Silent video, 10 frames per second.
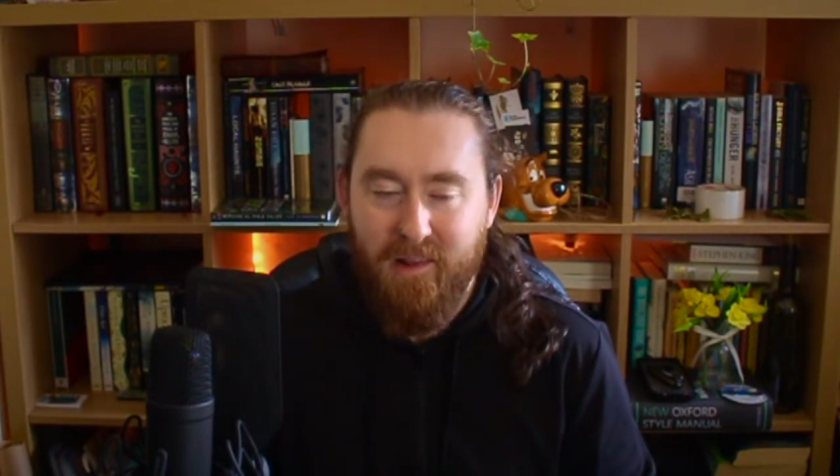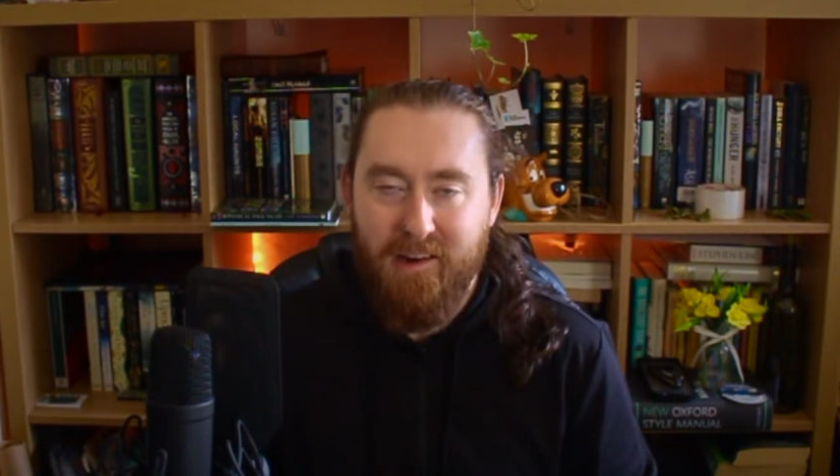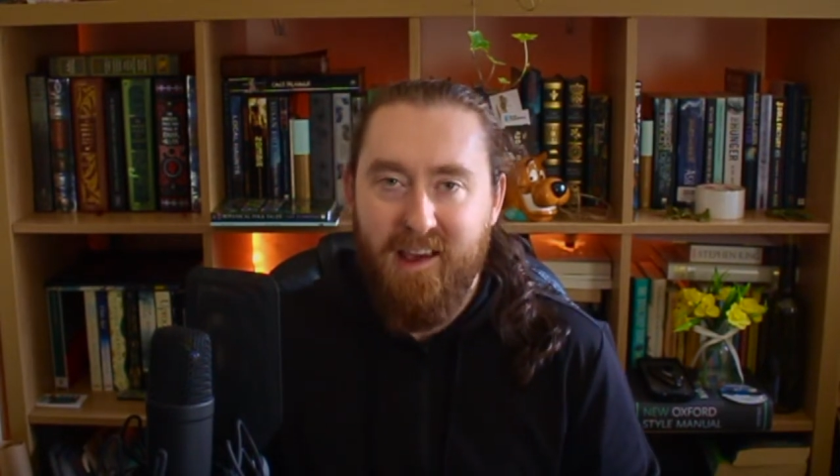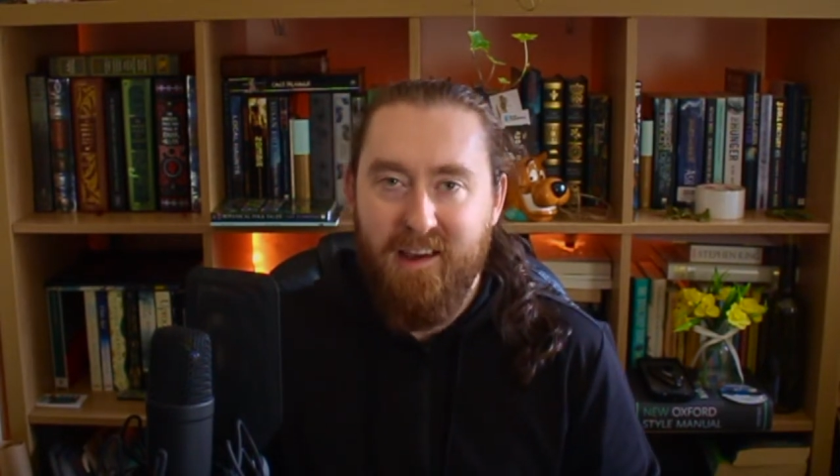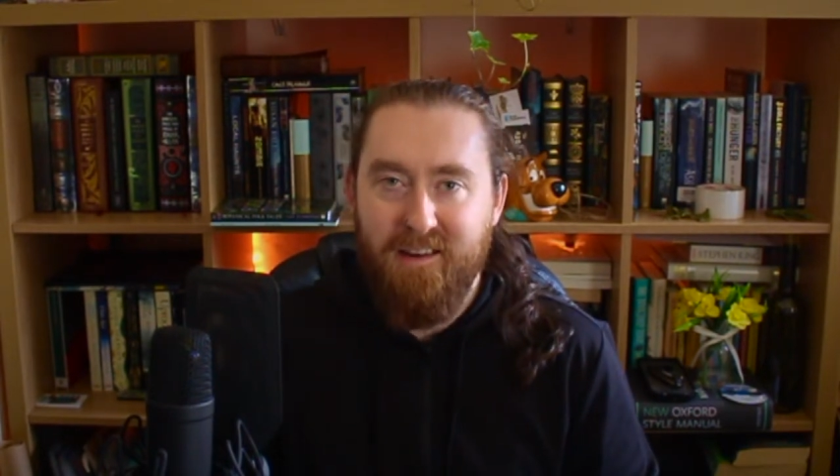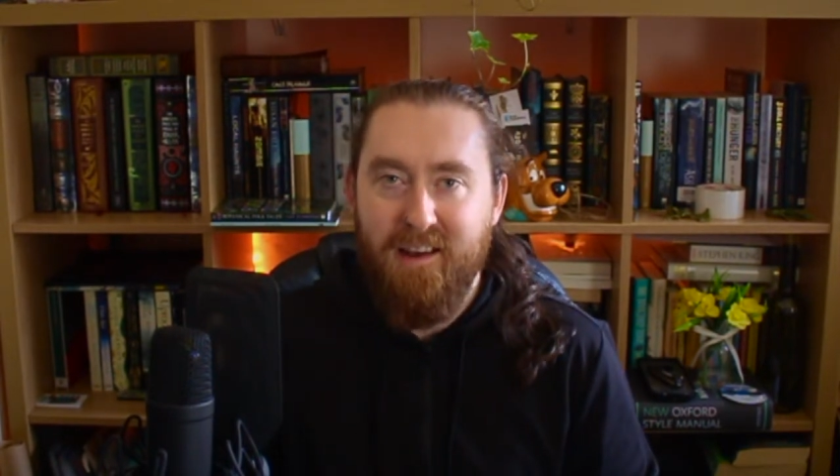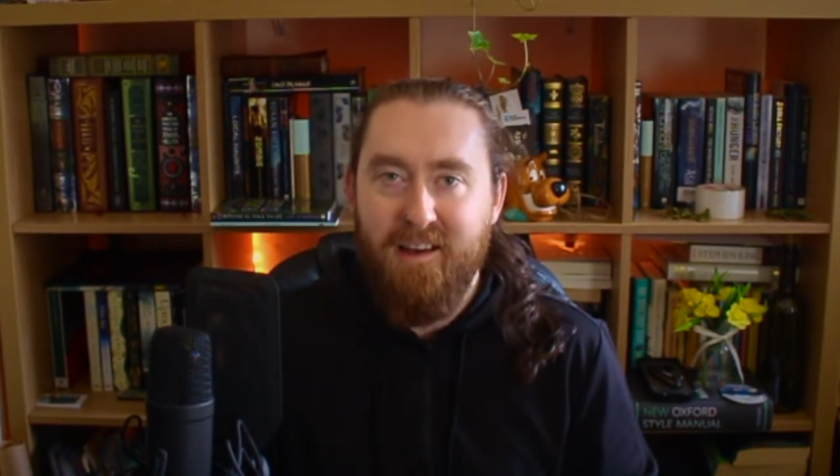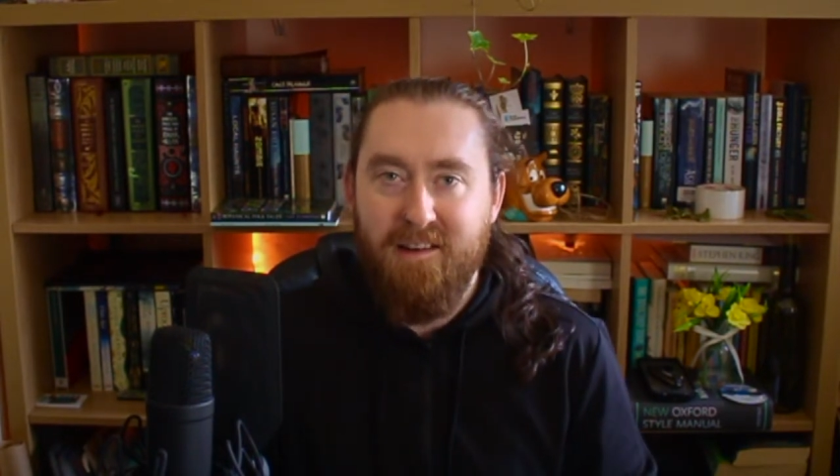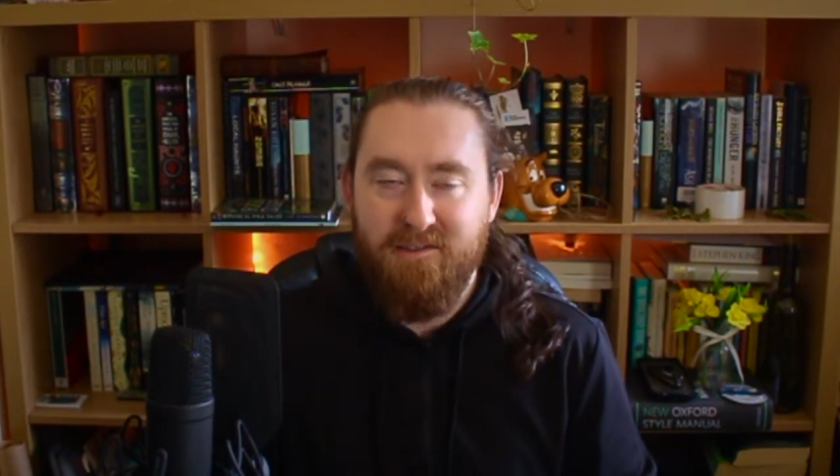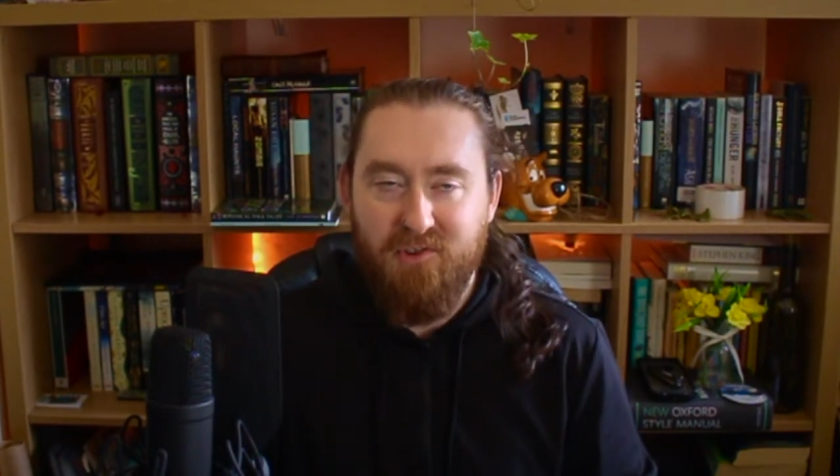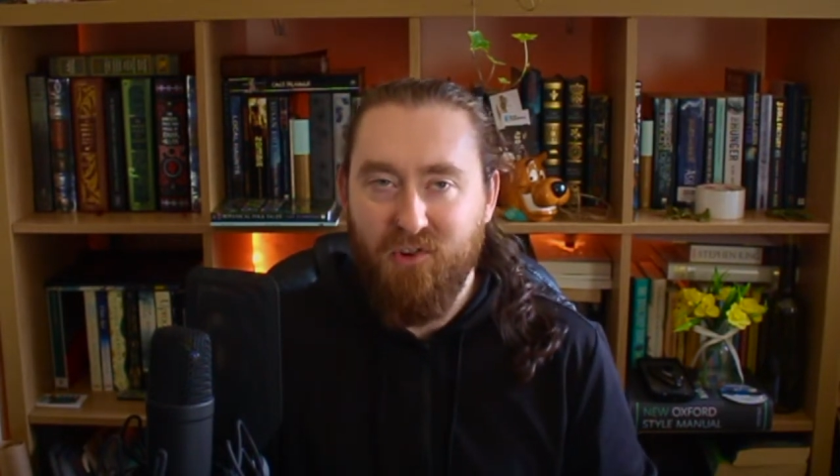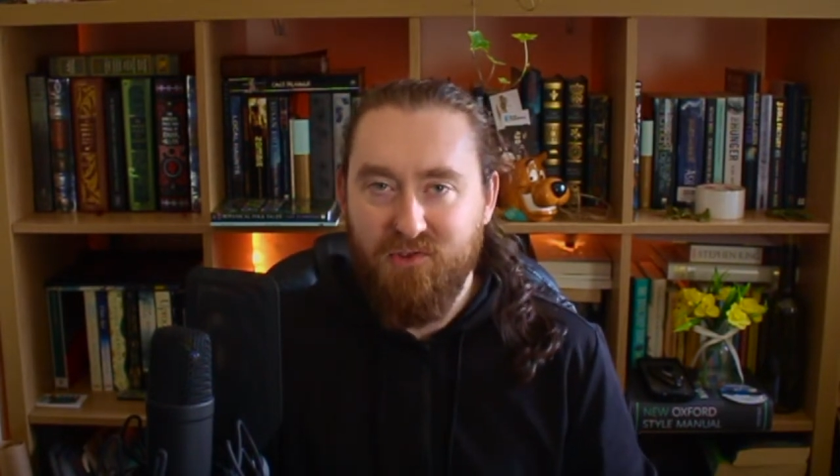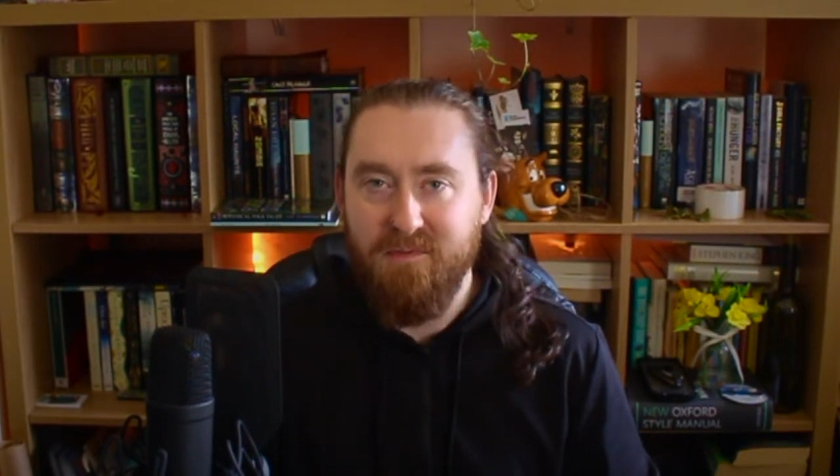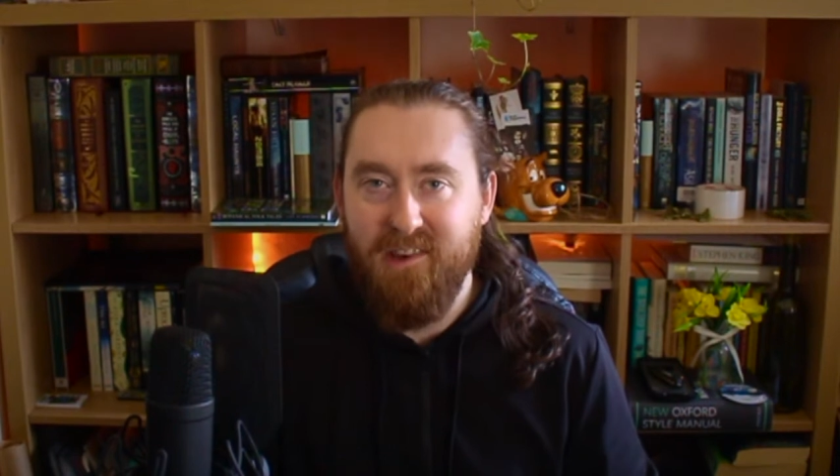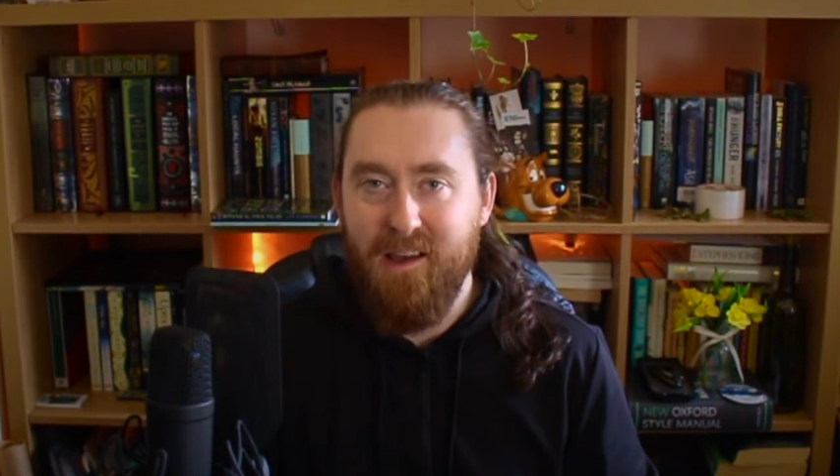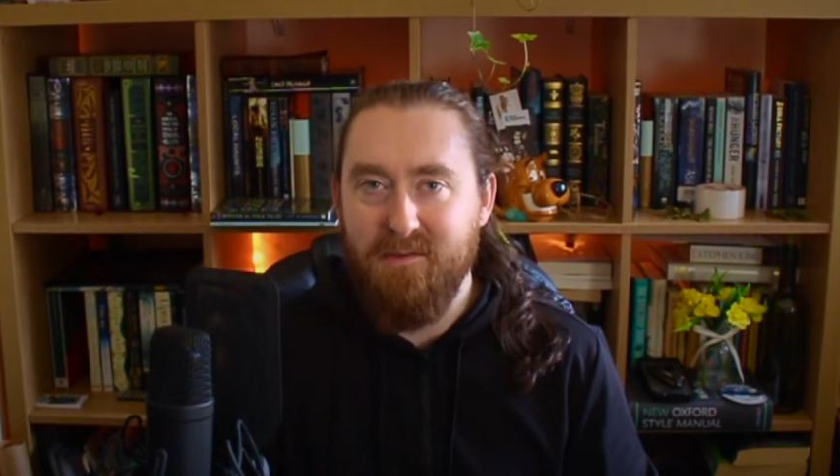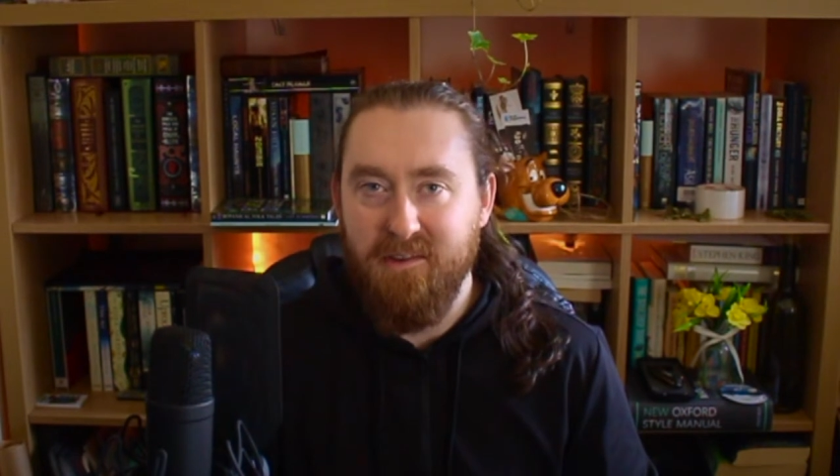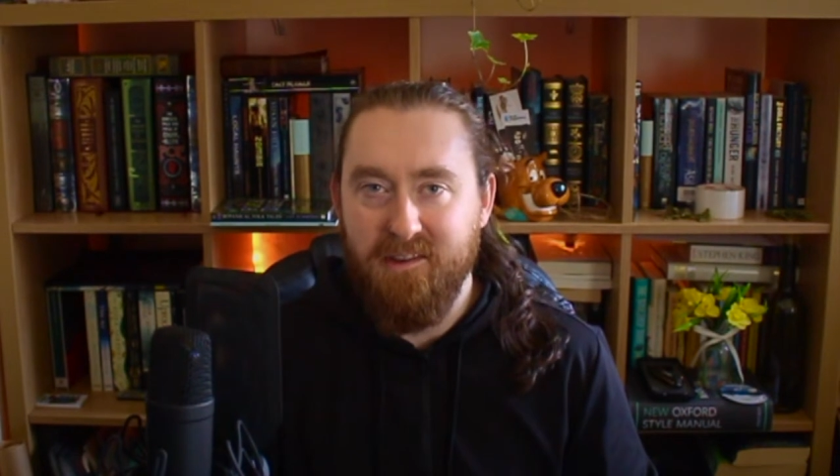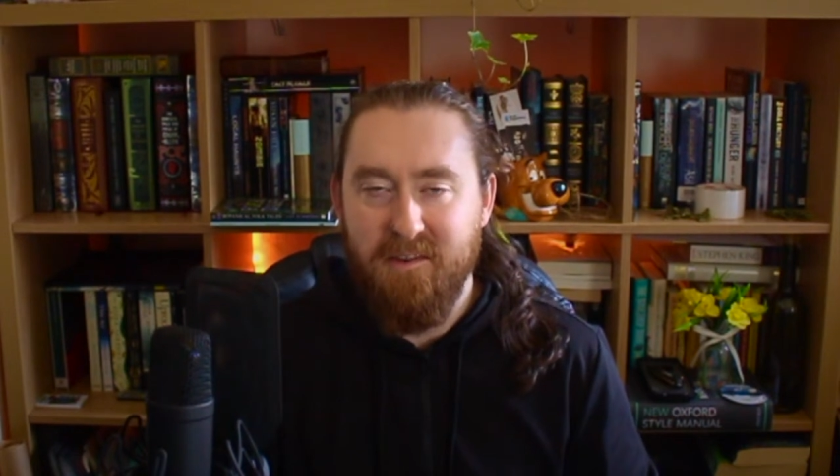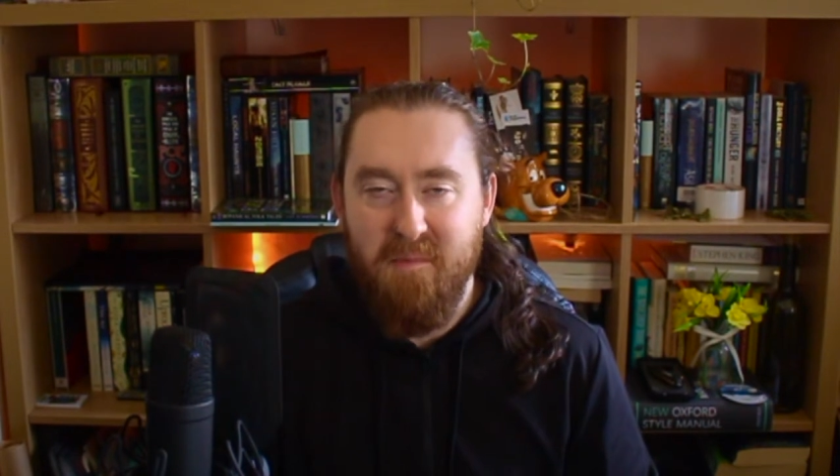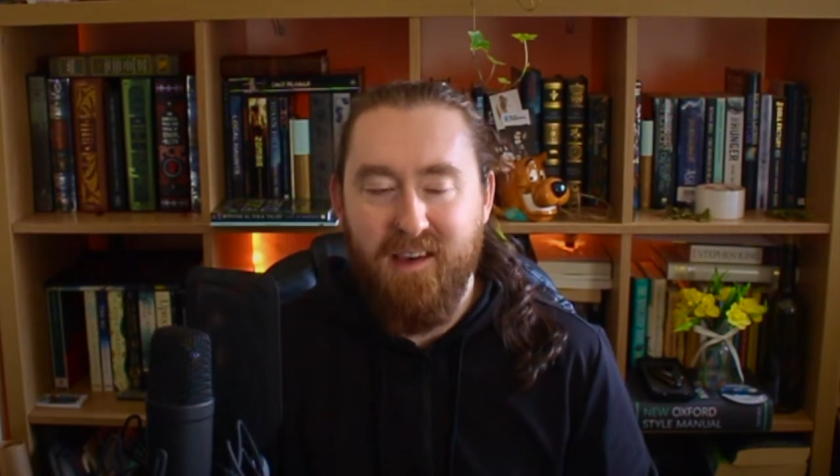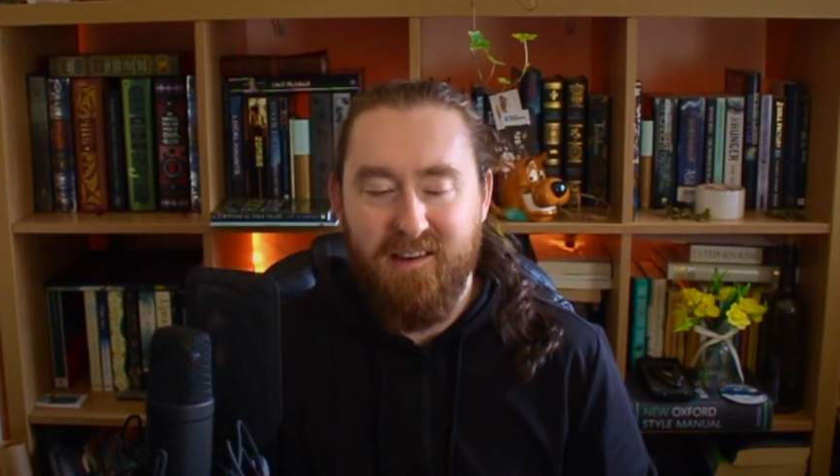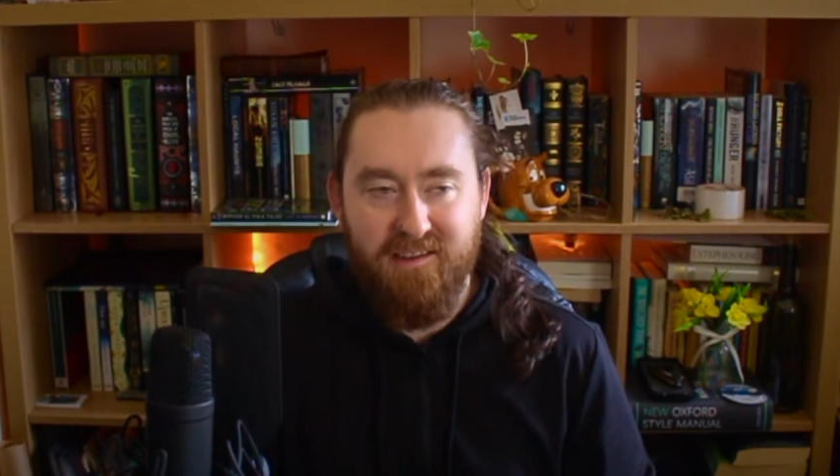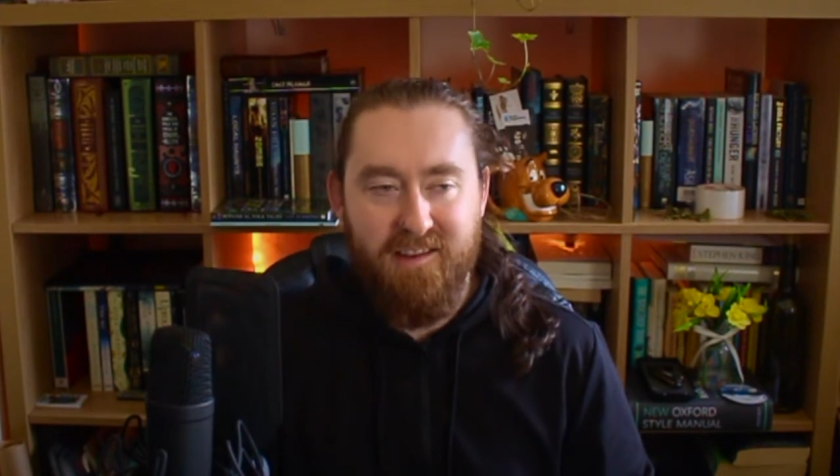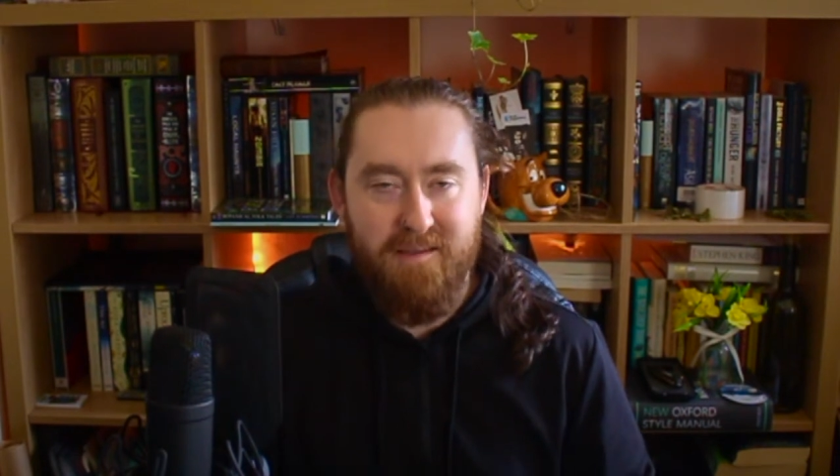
Like Dane took some time to, to make